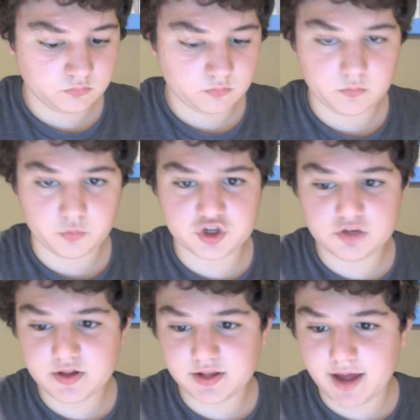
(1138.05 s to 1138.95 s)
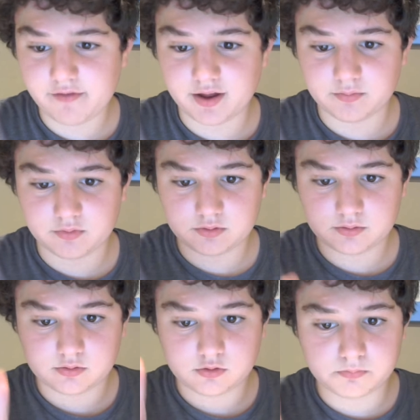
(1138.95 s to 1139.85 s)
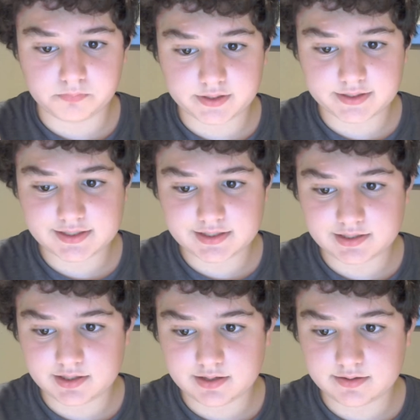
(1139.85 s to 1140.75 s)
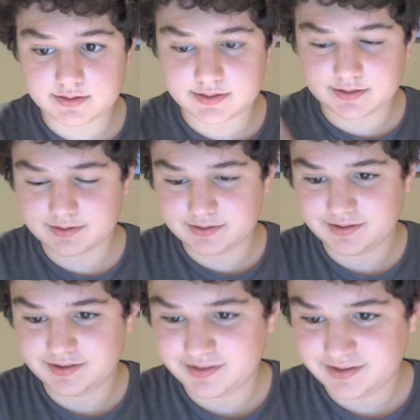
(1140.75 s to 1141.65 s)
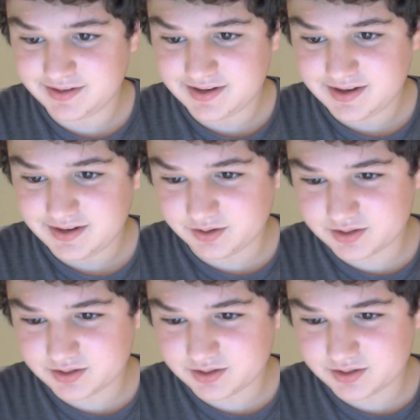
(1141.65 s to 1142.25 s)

We should be live again. I'm hoping this stays. Looks like